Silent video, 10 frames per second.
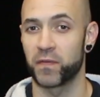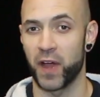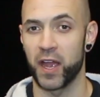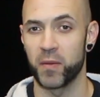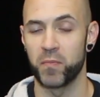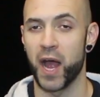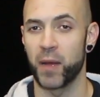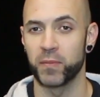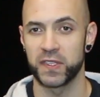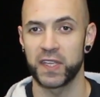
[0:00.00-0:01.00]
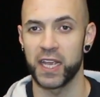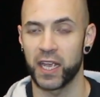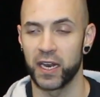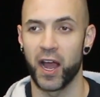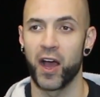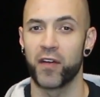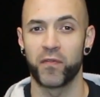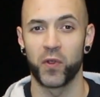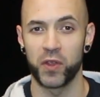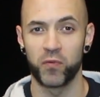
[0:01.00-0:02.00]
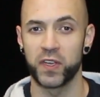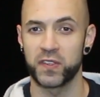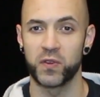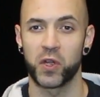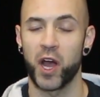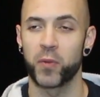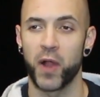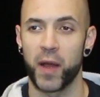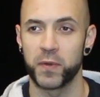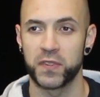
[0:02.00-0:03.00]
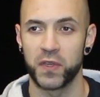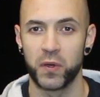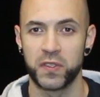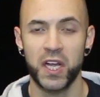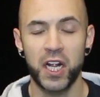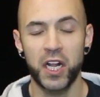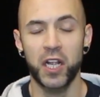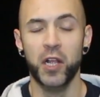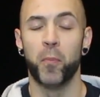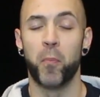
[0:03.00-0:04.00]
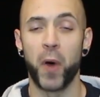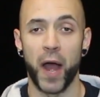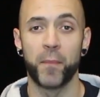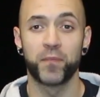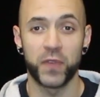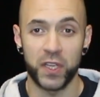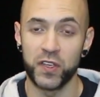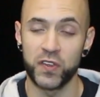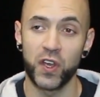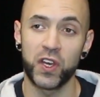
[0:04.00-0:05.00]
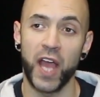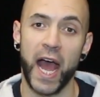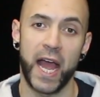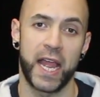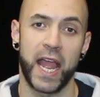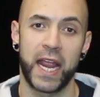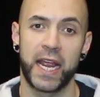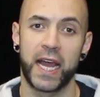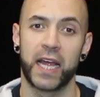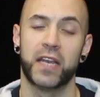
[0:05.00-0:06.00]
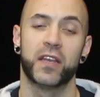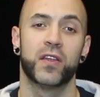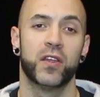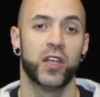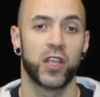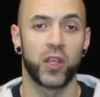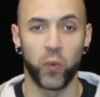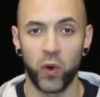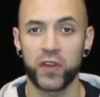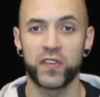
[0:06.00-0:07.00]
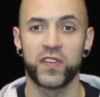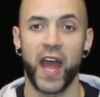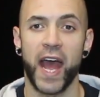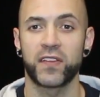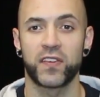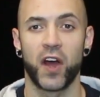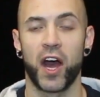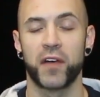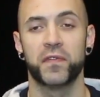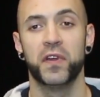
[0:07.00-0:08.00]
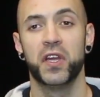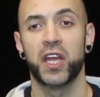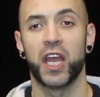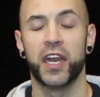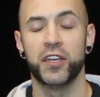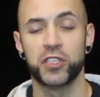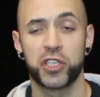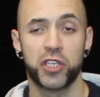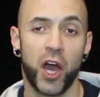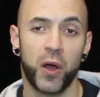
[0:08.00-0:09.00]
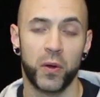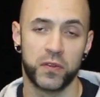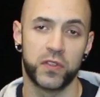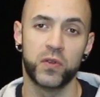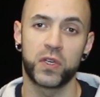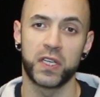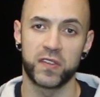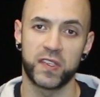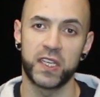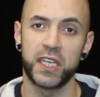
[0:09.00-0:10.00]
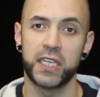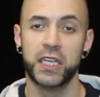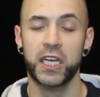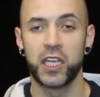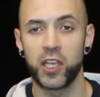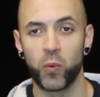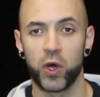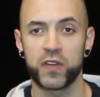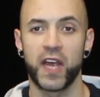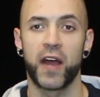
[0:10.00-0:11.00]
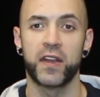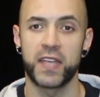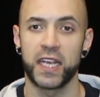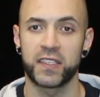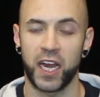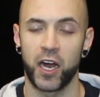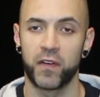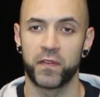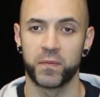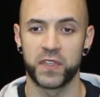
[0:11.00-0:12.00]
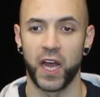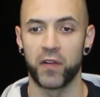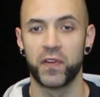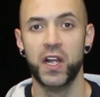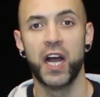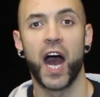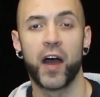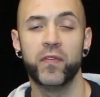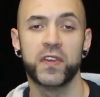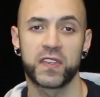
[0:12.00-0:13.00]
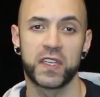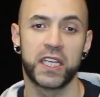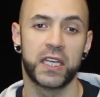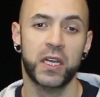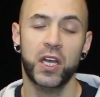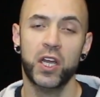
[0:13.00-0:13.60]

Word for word: if I am not mistaken. Uh, I've only listened to a couple episodes, but he's a good guy and he works his ass off, and it shows. You can see he works out, he takes care of himself. Obviously,